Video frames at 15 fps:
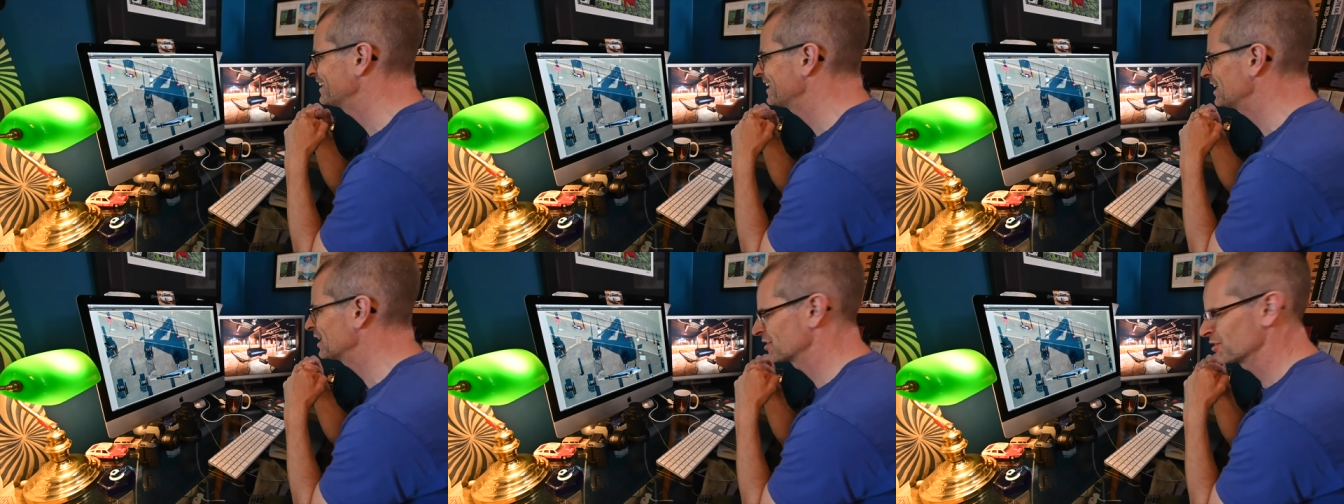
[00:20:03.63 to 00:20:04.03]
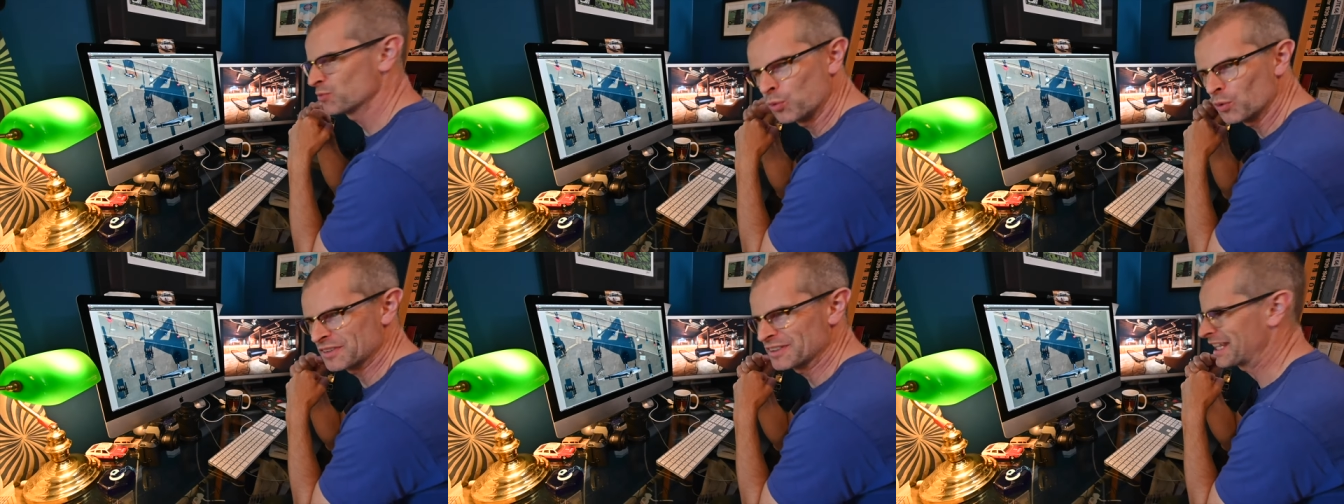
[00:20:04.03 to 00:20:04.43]
it just
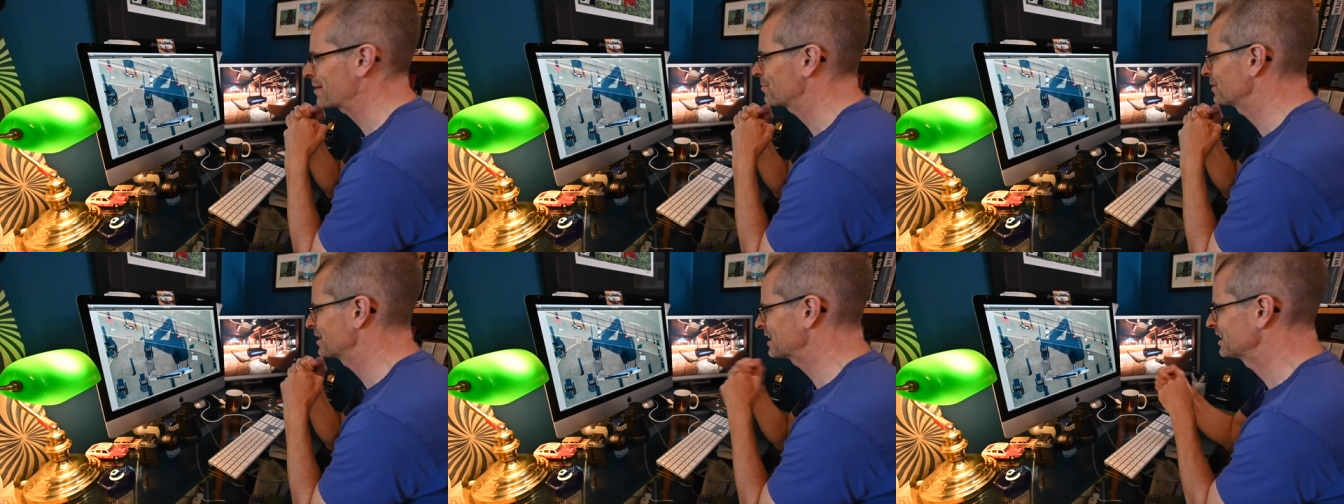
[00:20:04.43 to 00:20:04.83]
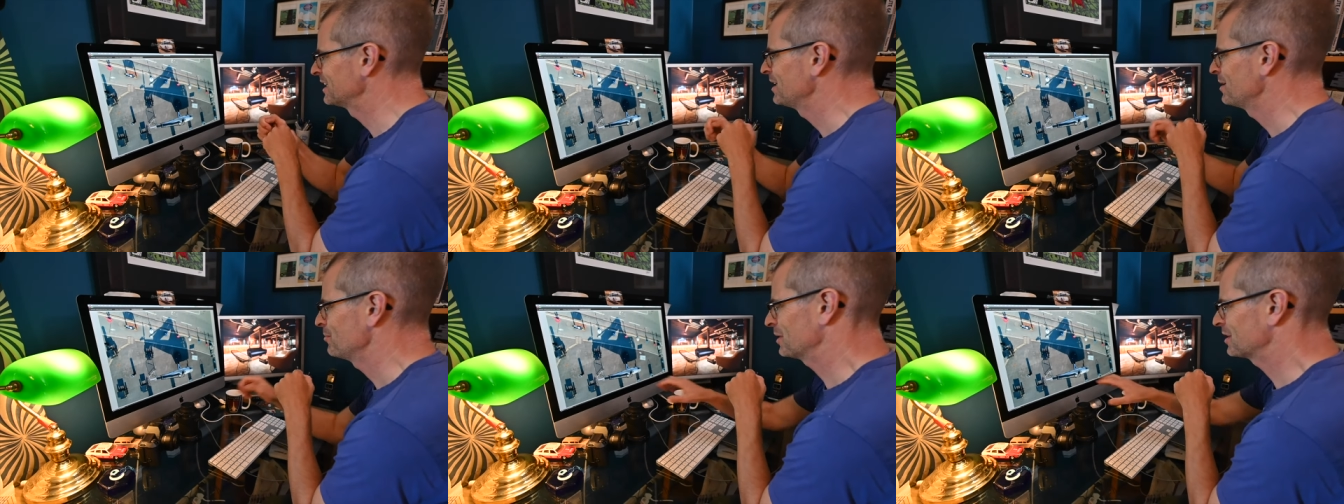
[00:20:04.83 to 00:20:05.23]
wasn't happening
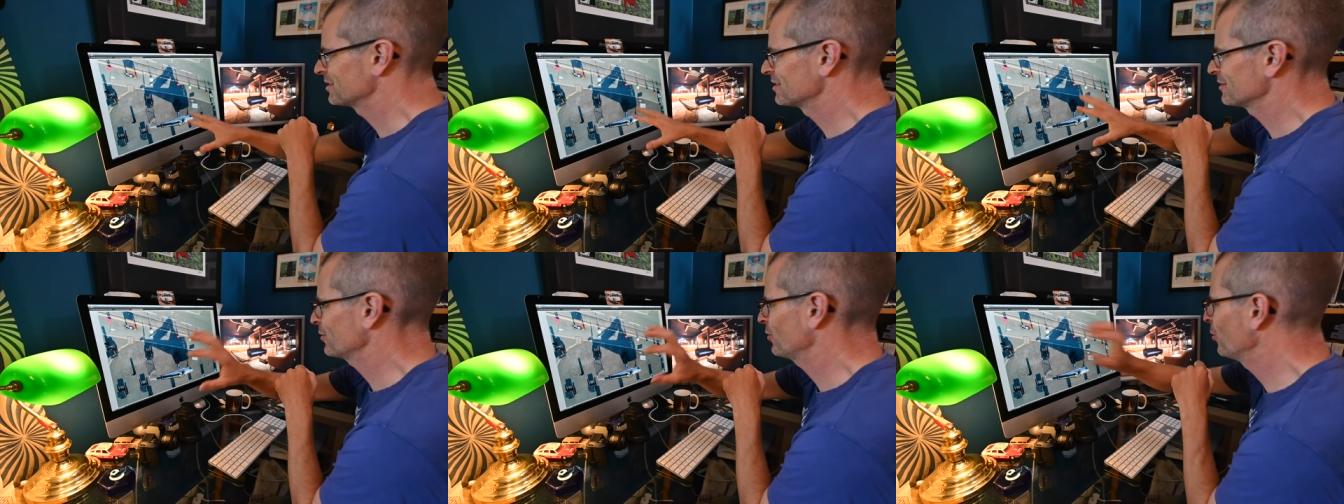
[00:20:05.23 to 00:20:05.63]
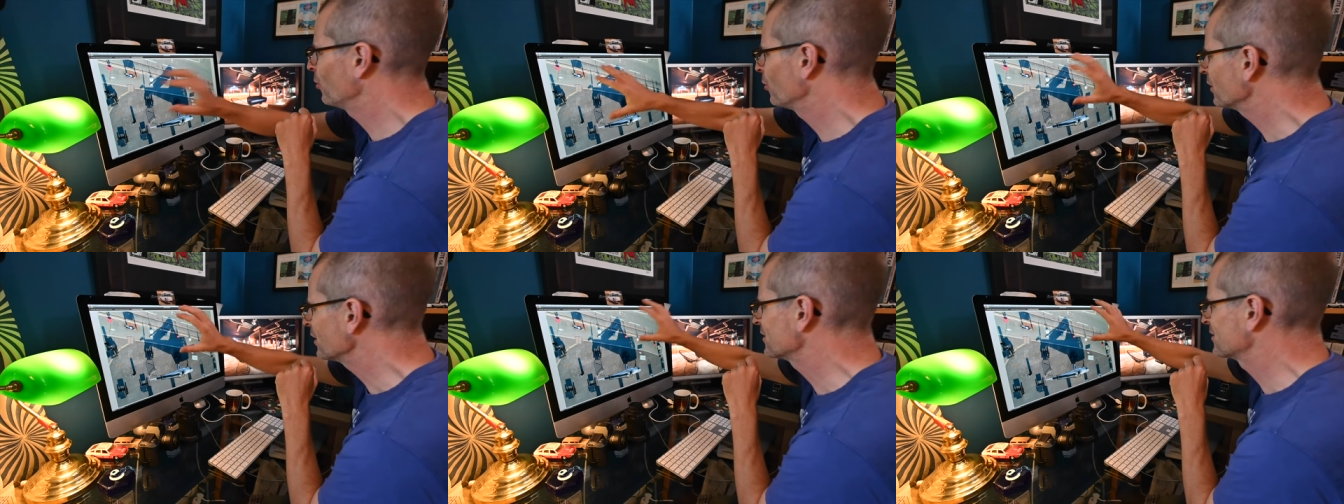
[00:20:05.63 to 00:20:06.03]
because of
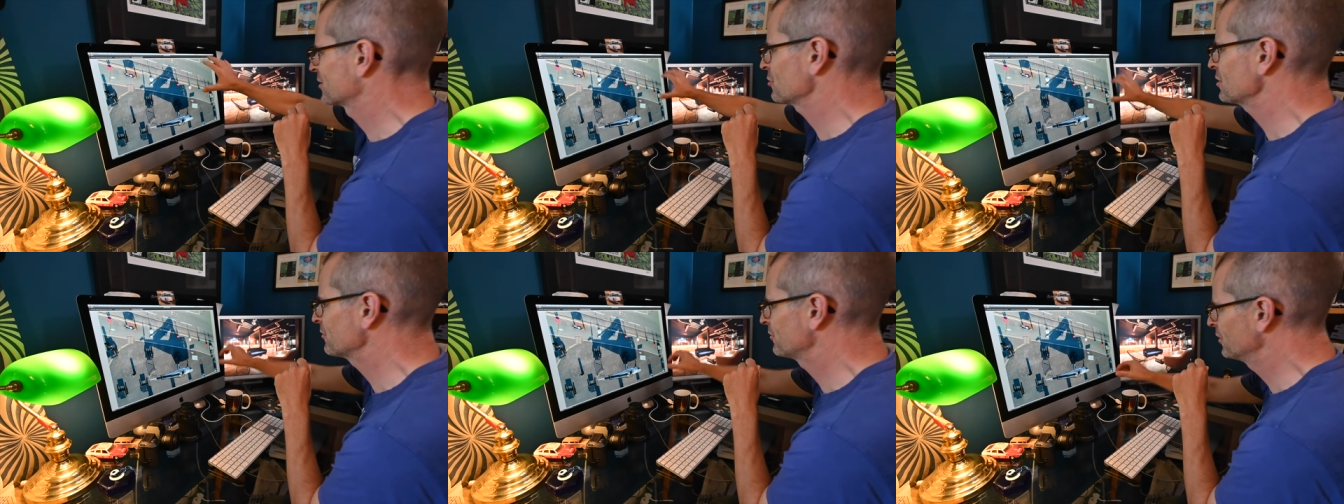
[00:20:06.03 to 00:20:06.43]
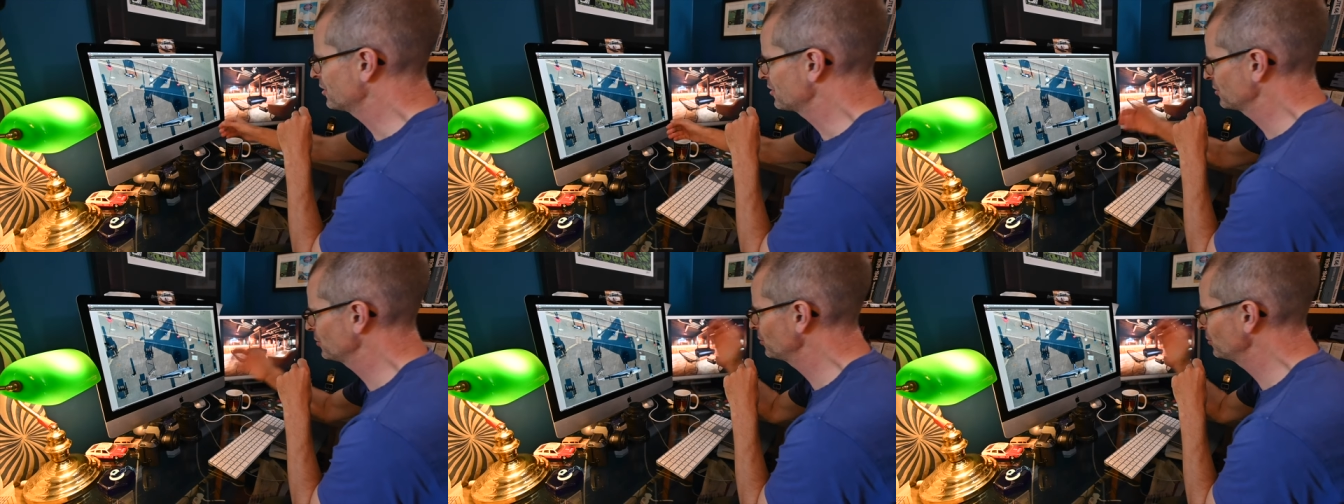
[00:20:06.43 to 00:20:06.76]
all this street furniture,